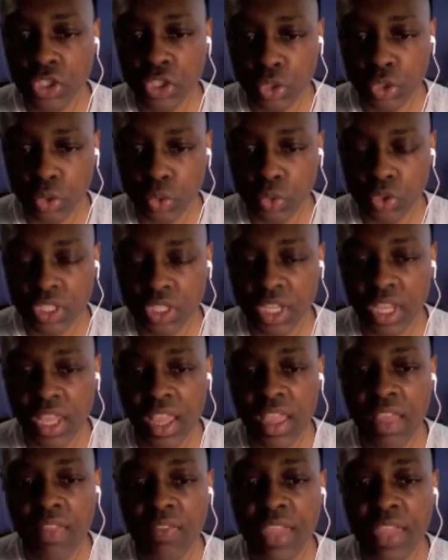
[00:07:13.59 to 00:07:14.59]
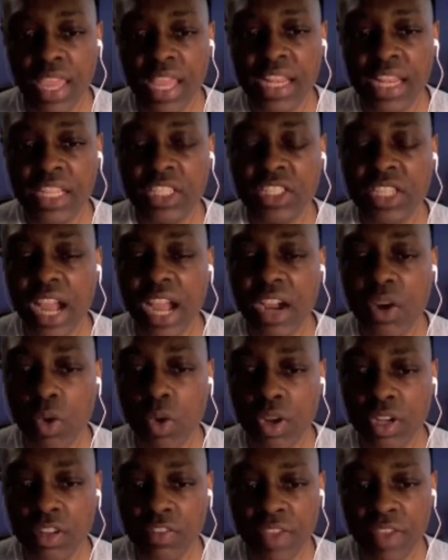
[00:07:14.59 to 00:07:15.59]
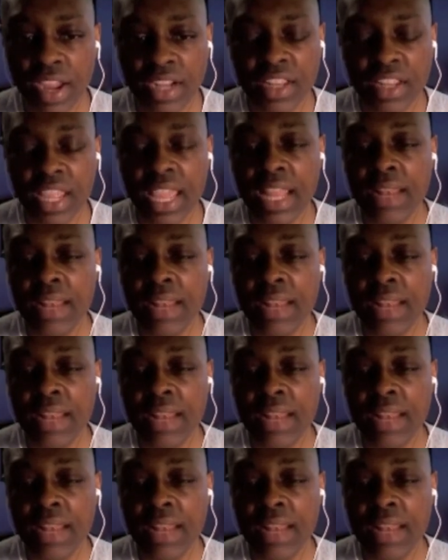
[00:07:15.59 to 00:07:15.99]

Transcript: juice, then it's not going to affect me.